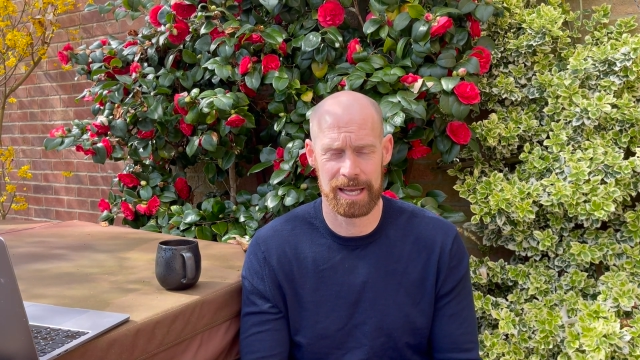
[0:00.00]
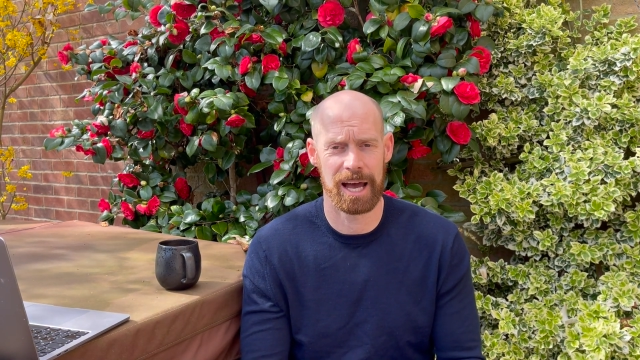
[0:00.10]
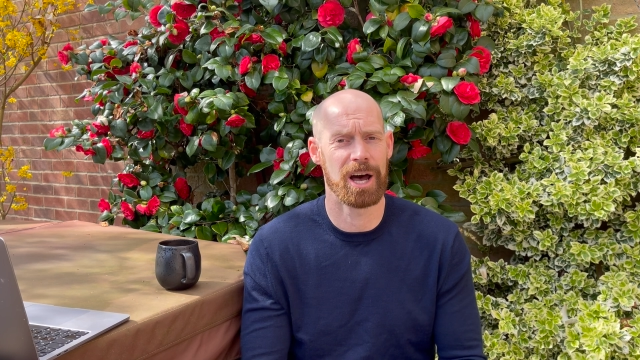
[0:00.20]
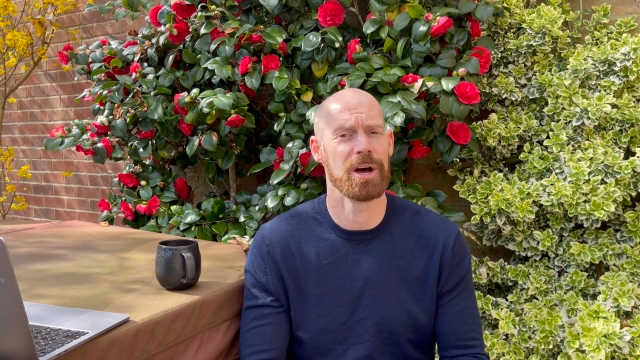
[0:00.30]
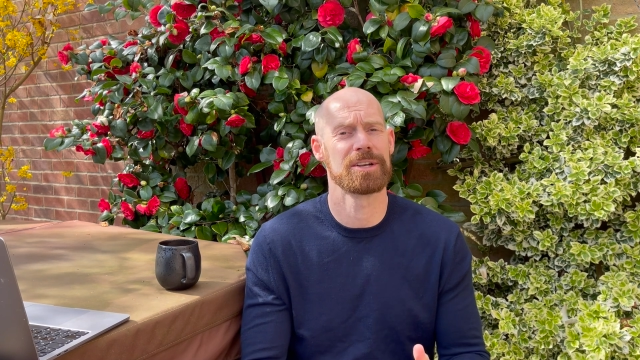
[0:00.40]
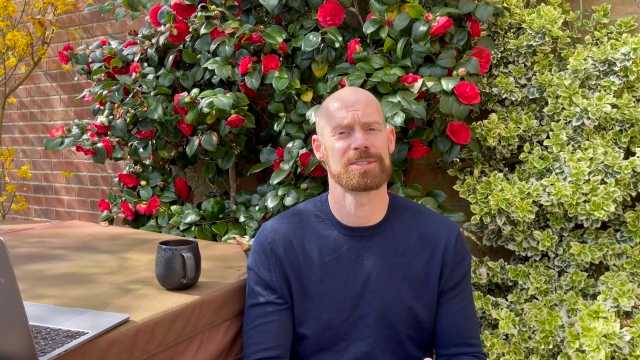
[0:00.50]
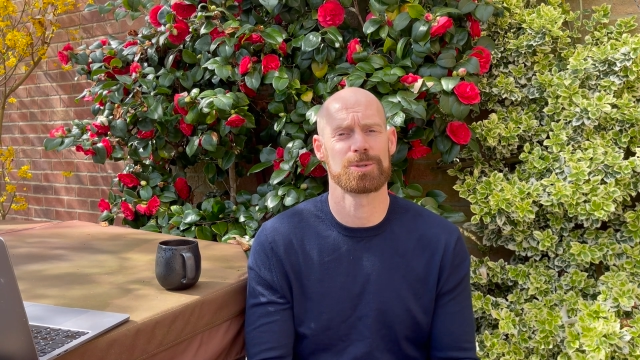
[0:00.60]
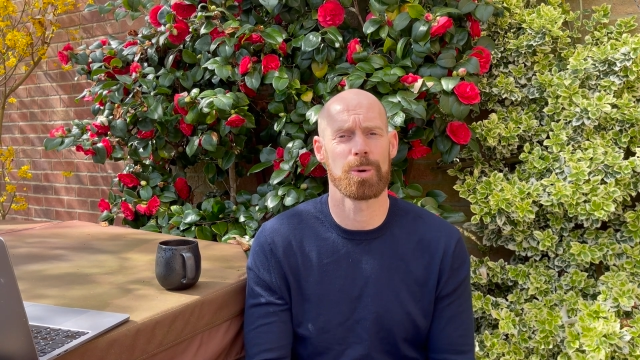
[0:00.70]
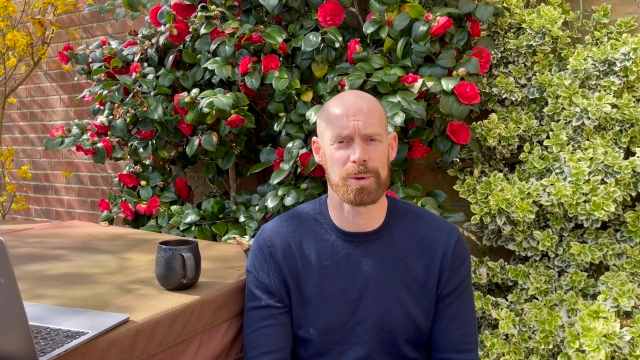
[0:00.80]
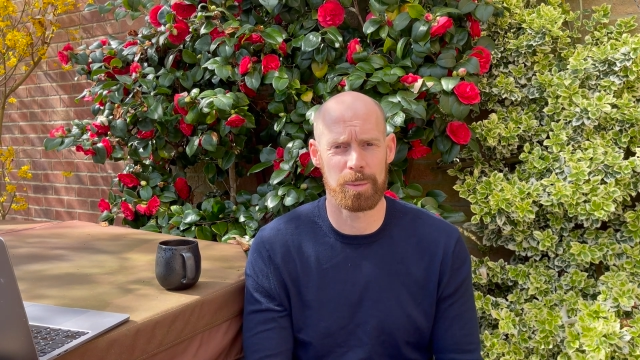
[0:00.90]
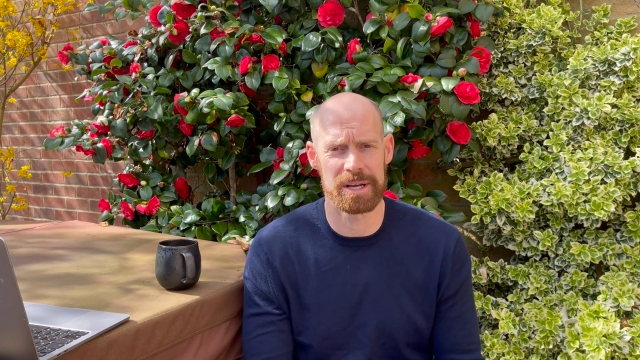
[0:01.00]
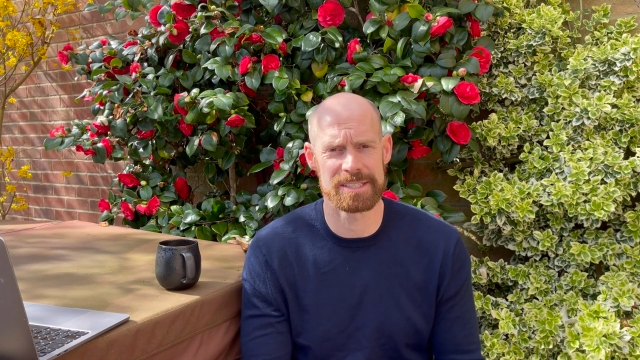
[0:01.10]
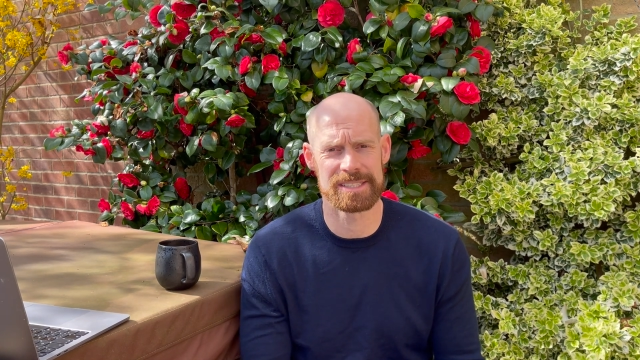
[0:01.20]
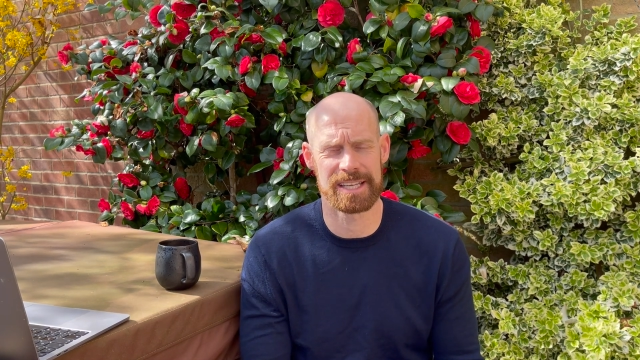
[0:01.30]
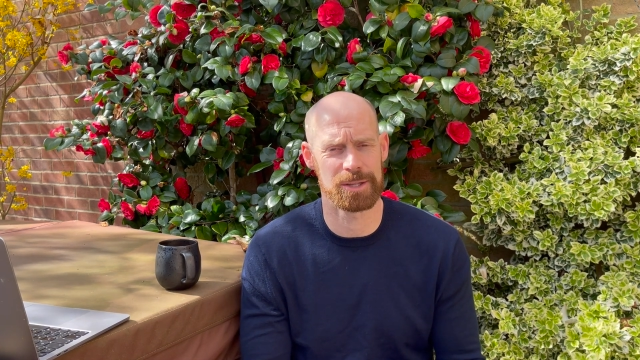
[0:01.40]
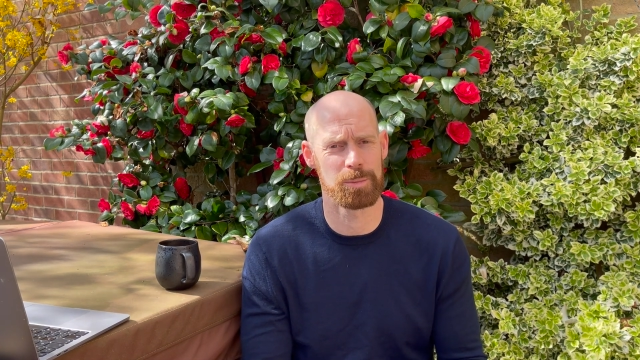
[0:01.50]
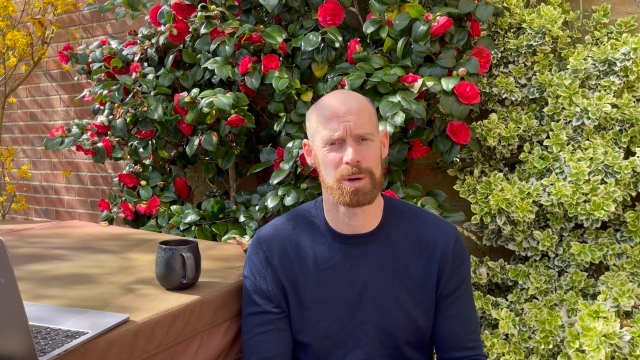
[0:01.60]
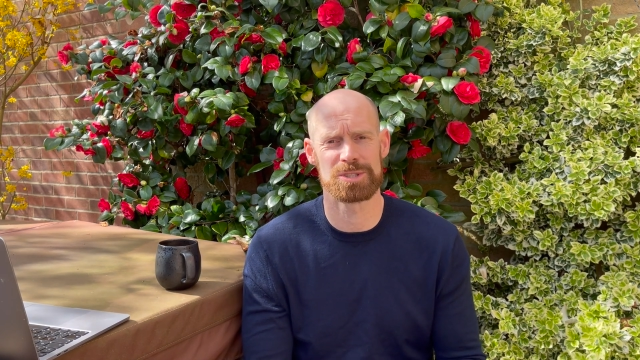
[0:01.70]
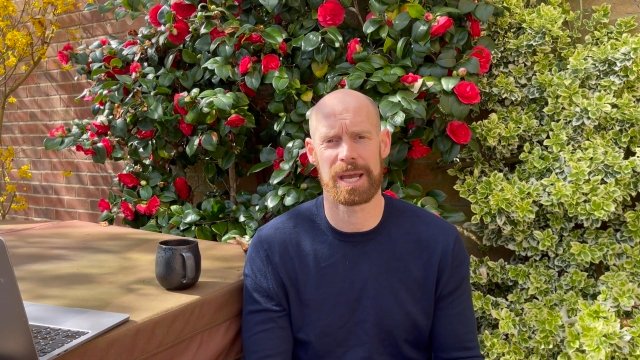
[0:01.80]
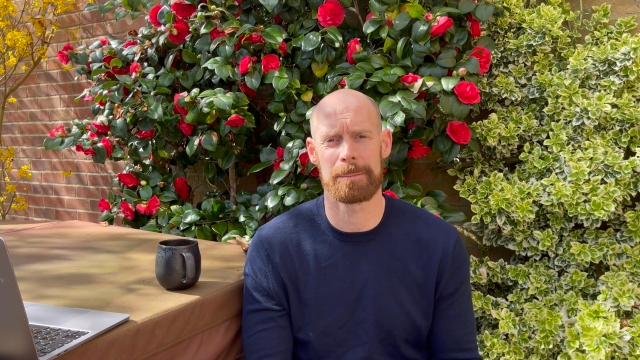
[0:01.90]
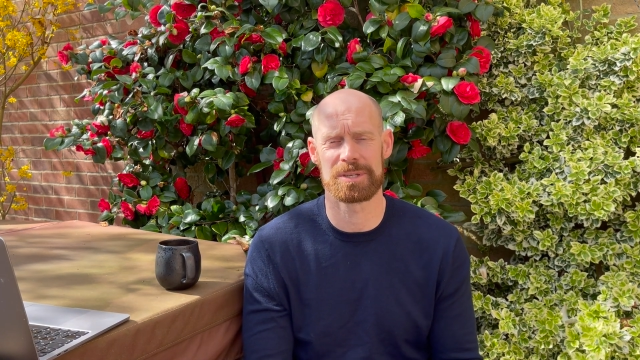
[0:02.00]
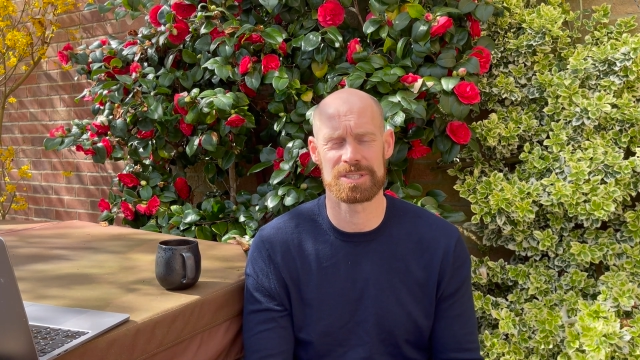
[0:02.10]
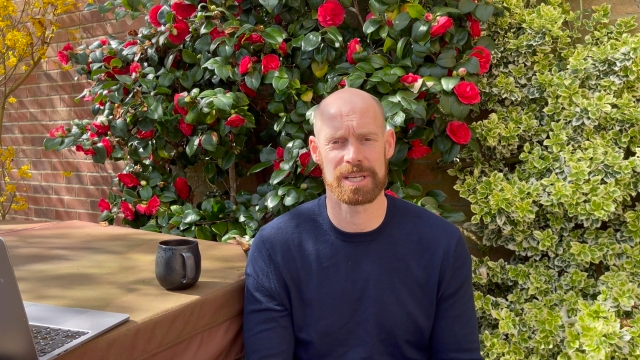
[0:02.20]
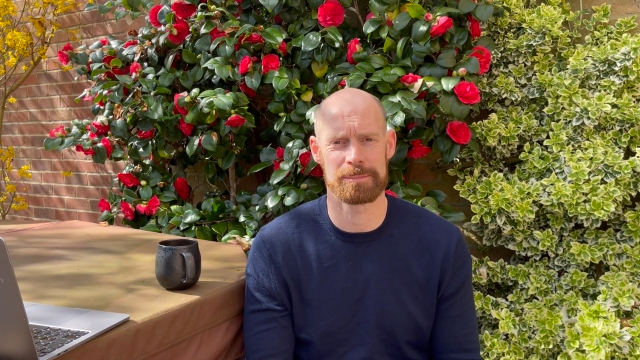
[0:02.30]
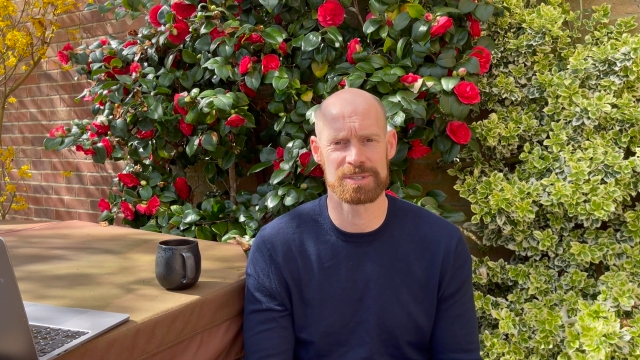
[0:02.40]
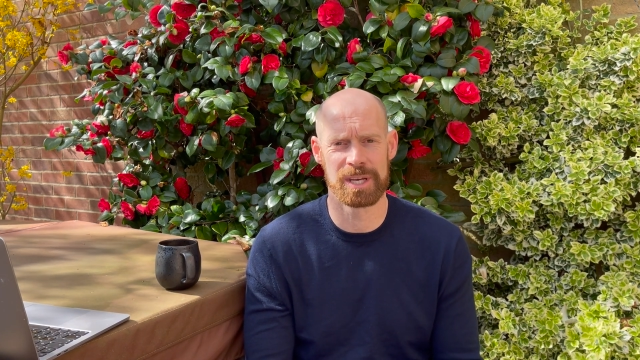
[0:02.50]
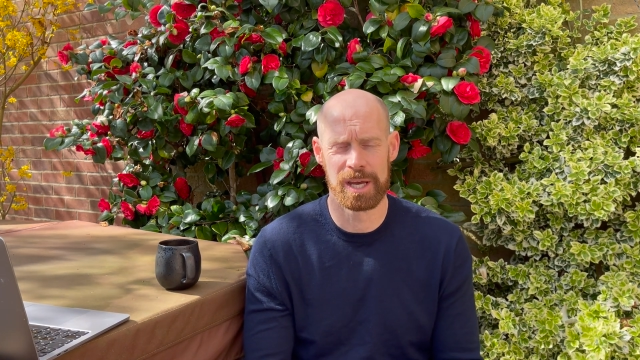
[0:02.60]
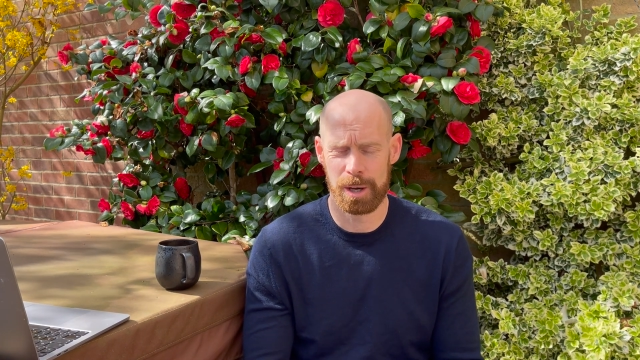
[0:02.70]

I heard a story once at the World Championships